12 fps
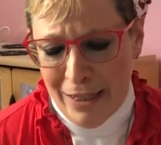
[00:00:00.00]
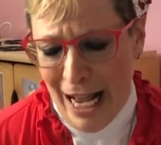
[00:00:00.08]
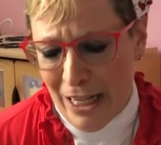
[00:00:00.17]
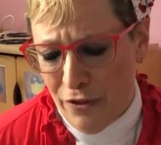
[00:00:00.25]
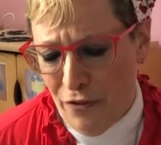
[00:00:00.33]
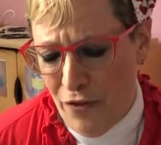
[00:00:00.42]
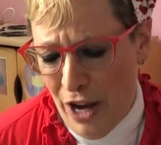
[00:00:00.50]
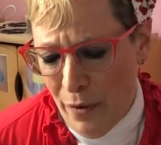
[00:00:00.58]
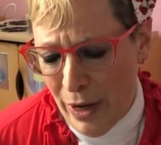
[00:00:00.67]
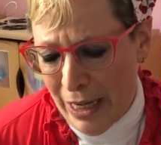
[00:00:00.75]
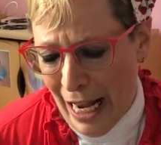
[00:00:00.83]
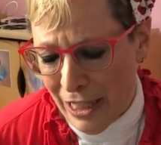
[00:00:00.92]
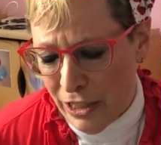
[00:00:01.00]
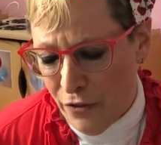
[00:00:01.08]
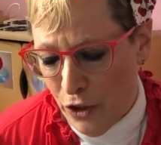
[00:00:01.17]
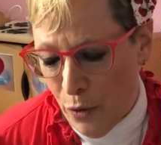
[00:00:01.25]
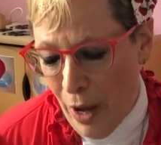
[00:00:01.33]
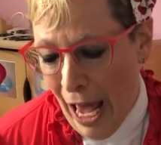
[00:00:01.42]
That's very nice
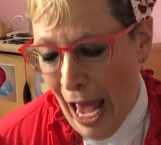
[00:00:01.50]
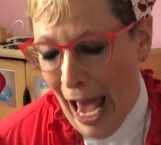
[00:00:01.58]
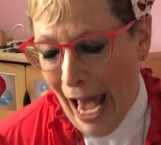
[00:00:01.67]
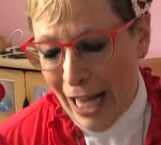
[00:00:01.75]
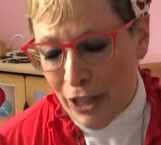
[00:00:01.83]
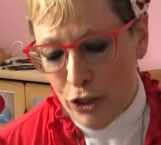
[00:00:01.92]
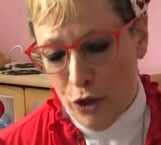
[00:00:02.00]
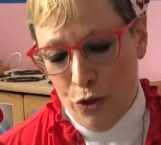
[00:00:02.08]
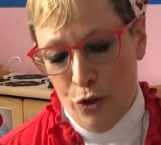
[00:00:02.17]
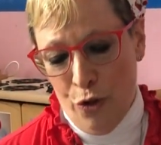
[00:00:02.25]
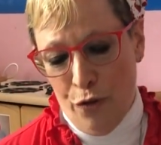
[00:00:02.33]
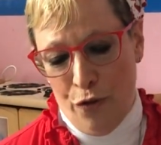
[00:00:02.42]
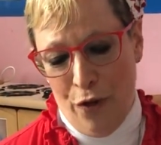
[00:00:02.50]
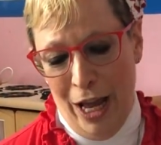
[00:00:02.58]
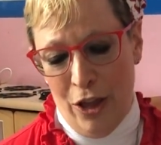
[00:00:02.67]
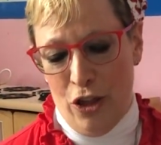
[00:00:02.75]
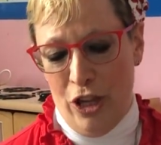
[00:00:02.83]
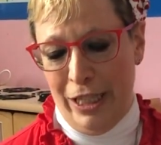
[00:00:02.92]
of you. As your new
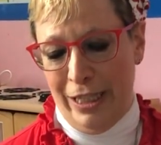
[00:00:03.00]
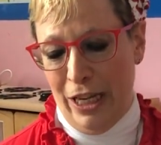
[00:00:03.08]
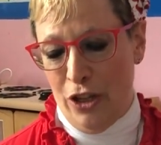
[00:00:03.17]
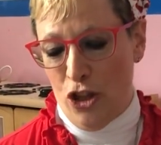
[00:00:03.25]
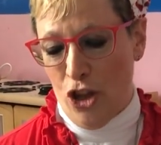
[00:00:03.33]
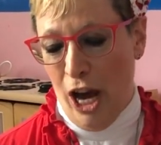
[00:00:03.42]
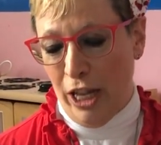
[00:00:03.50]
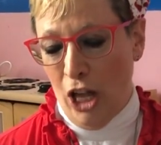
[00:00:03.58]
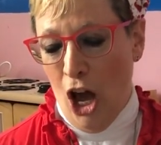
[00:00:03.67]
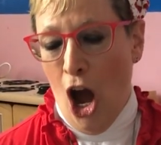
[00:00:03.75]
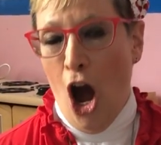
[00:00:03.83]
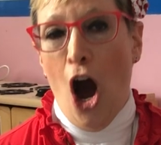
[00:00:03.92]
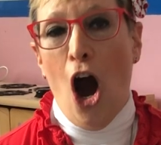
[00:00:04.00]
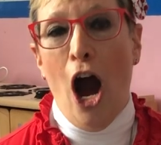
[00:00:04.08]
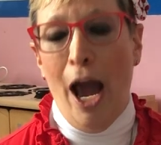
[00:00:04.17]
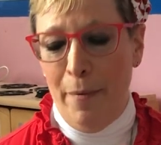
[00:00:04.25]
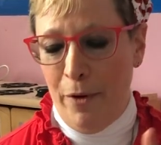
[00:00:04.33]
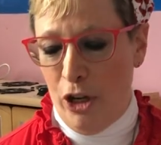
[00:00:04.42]
friend, she said to the child,
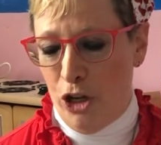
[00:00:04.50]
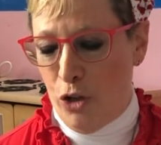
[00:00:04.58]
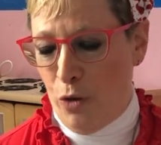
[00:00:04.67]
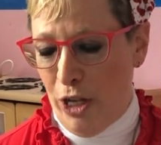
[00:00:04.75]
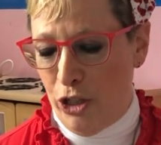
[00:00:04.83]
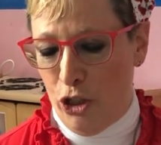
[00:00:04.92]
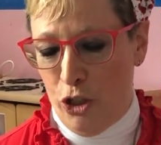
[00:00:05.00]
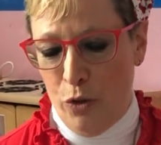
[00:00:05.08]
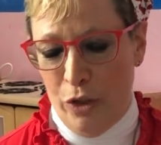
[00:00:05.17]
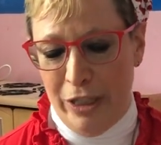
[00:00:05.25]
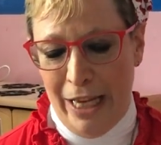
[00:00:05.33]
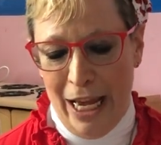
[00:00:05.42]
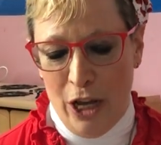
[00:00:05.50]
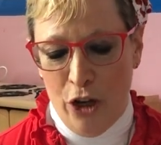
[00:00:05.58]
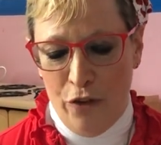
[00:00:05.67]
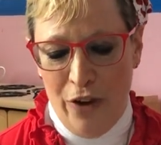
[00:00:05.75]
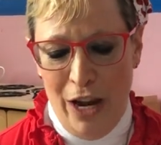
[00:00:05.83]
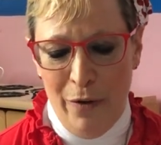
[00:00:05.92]
I'm going to trust you to take
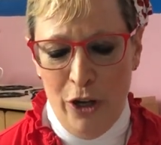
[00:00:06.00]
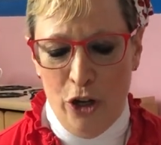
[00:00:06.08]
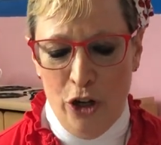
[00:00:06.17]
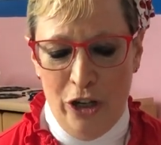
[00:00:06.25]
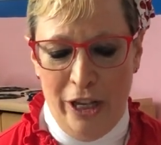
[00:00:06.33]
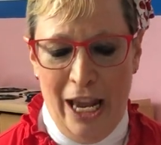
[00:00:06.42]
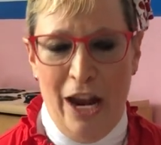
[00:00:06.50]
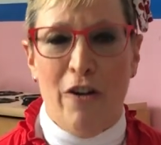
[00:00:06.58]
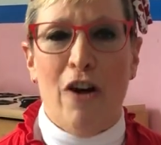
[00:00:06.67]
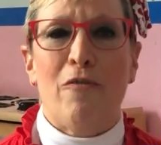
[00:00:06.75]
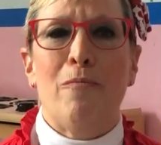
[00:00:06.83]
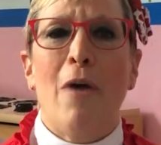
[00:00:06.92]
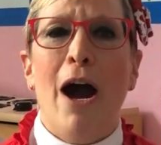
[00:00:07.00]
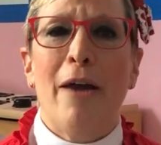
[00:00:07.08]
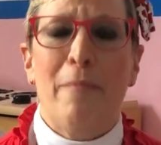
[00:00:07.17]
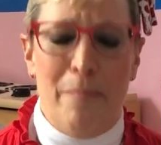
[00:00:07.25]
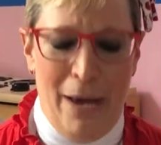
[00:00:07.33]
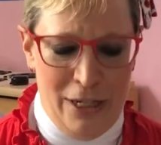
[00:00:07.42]
very good care of
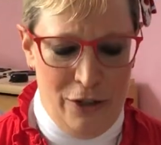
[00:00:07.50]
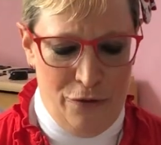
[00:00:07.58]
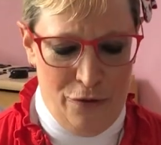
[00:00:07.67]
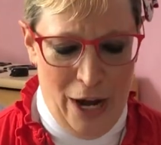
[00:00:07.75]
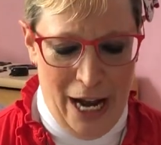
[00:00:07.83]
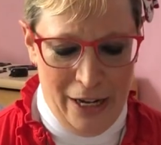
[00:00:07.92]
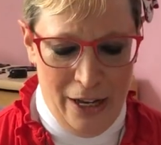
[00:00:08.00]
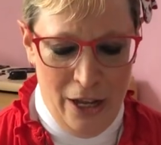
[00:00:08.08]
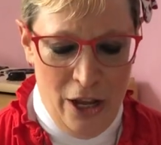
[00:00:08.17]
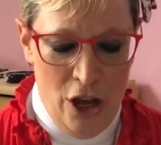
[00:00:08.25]
my best friend.